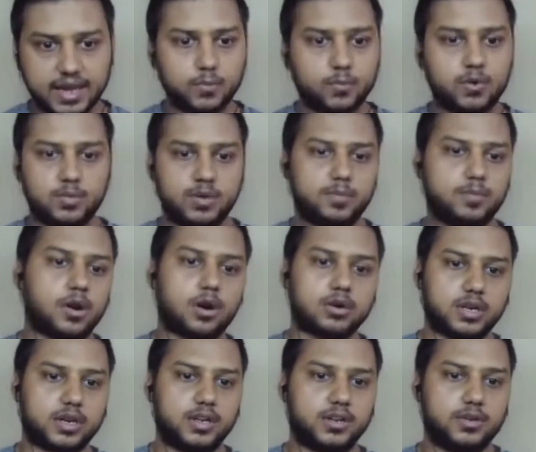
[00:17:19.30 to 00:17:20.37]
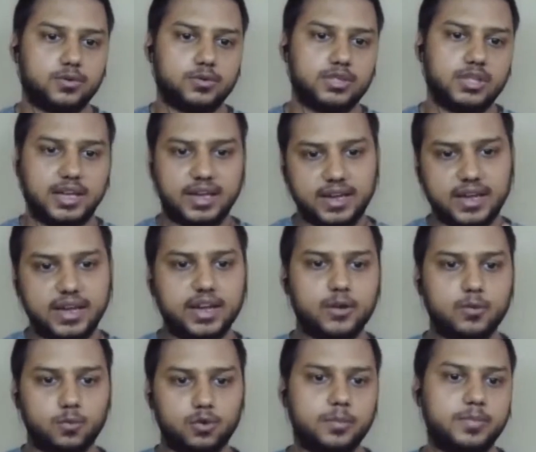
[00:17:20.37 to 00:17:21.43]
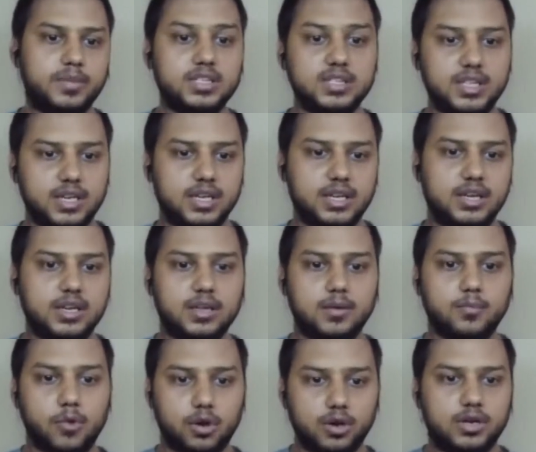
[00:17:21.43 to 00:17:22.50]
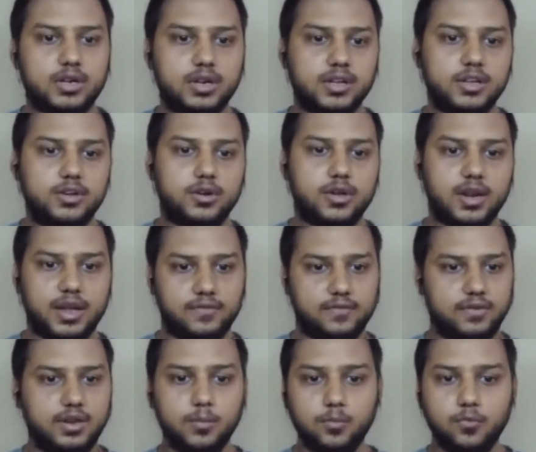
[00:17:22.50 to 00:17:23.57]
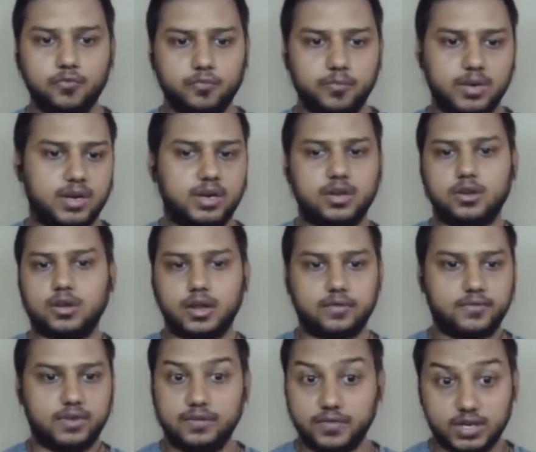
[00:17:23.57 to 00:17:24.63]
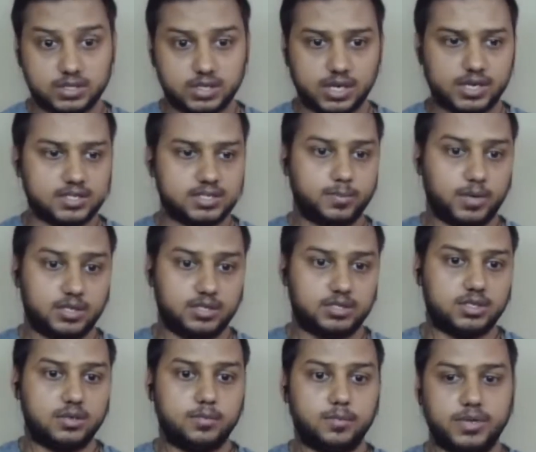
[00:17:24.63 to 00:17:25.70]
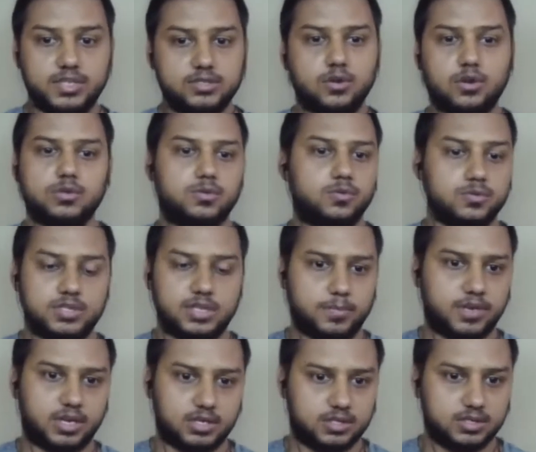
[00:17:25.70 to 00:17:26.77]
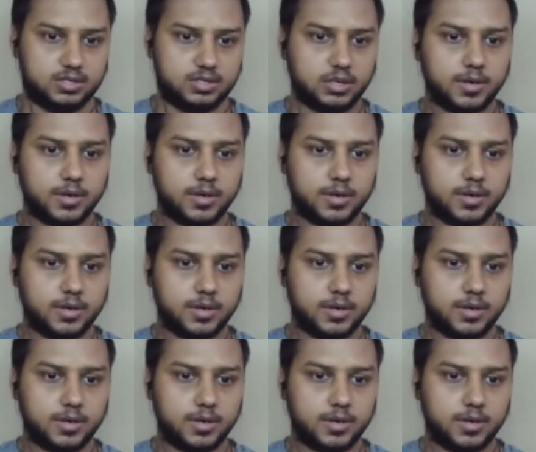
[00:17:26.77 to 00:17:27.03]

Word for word: would be proctoring you the ai would be there monitoring your every movement your every facial expression based on those apis